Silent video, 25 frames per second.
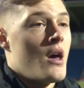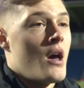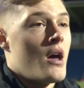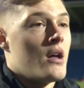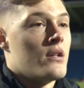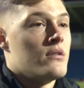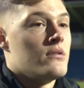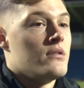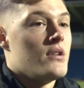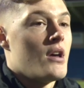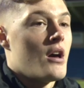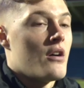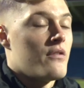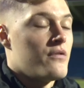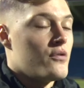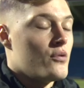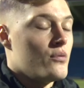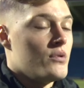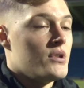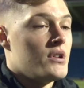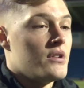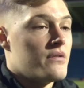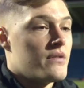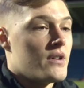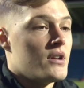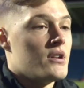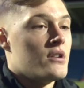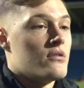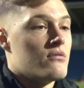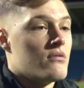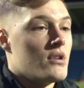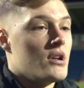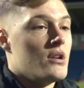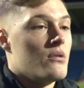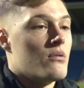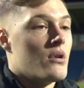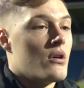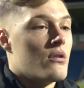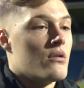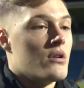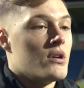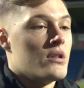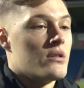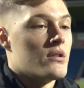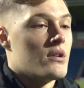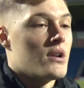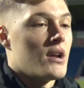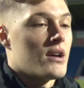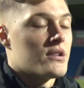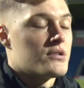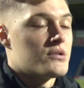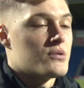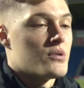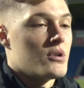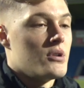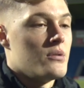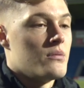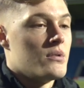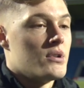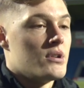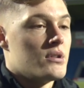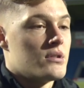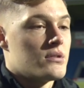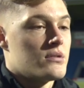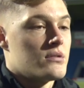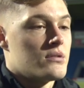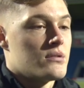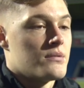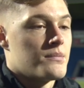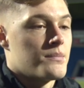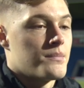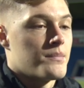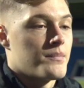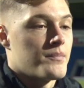And yeah, I thought we defended really well in the last 20 minutes.